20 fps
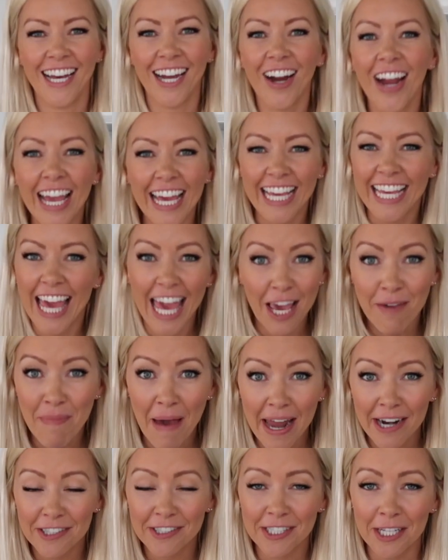All right, cake
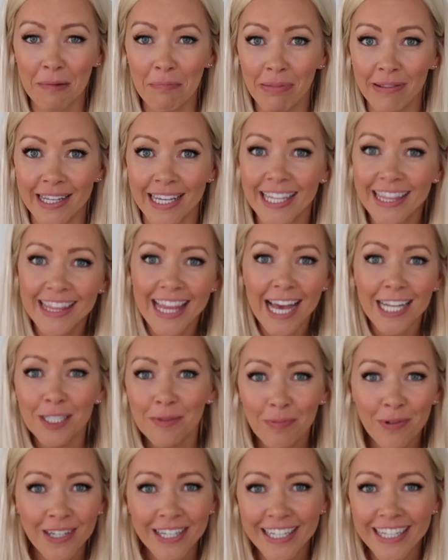batter is complete. That's
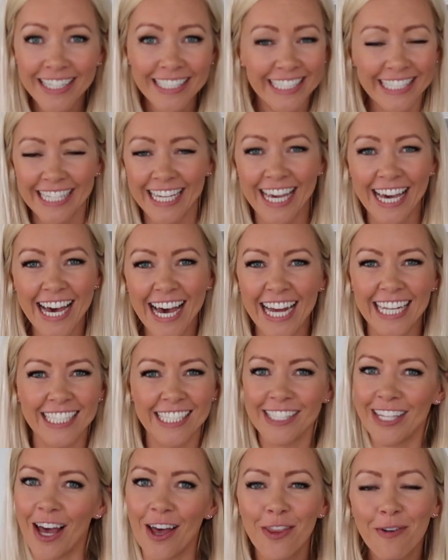pretty easy, huh?
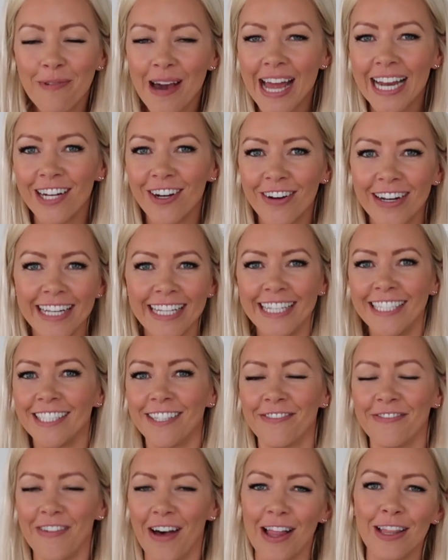Just all the wet ingredients
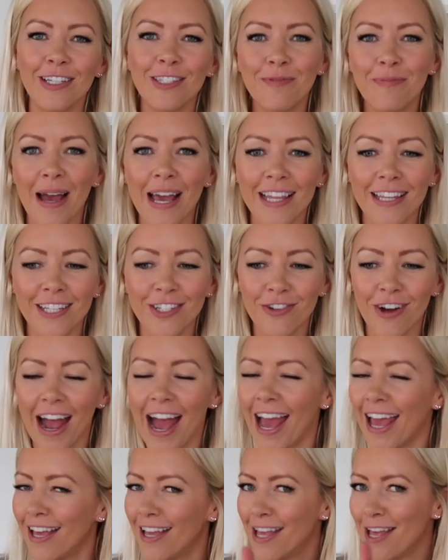followed by the
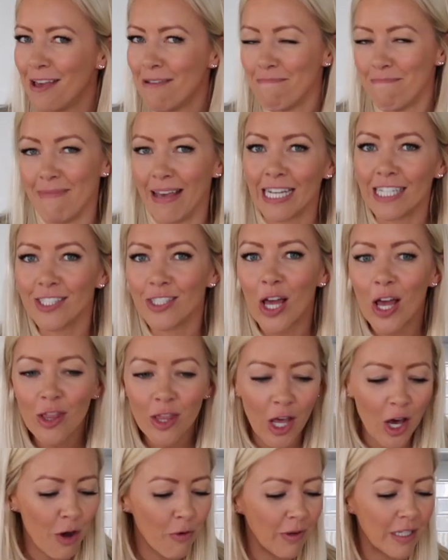dry. Mix on
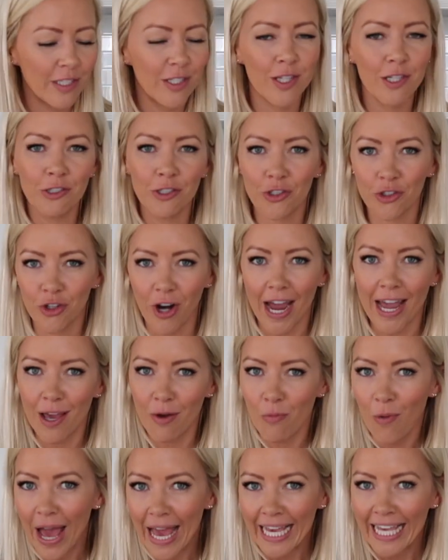low once those dry
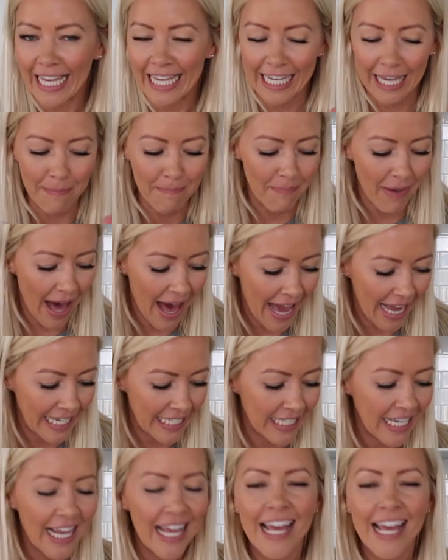and wet get combined.